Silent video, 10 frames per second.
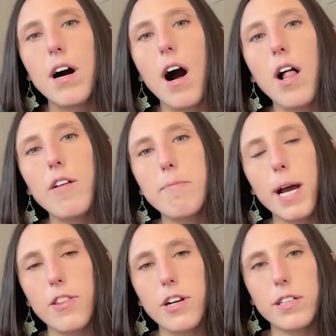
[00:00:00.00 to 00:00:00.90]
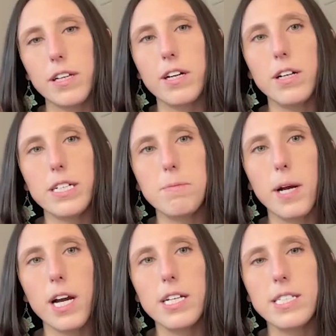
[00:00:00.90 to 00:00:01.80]
All of my other clinical
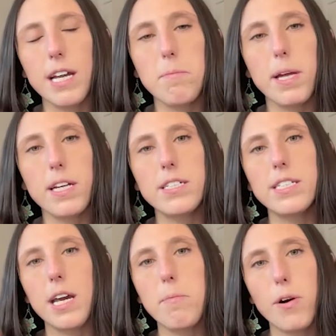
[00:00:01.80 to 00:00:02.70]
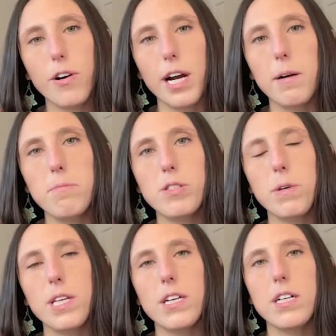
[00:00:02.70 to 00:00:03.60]
experience had been in day programs
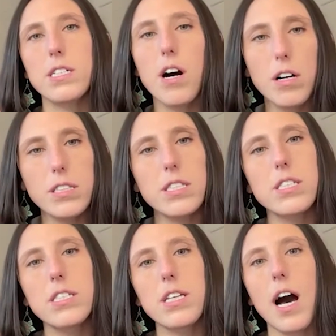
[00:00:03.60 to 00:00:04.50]
with adults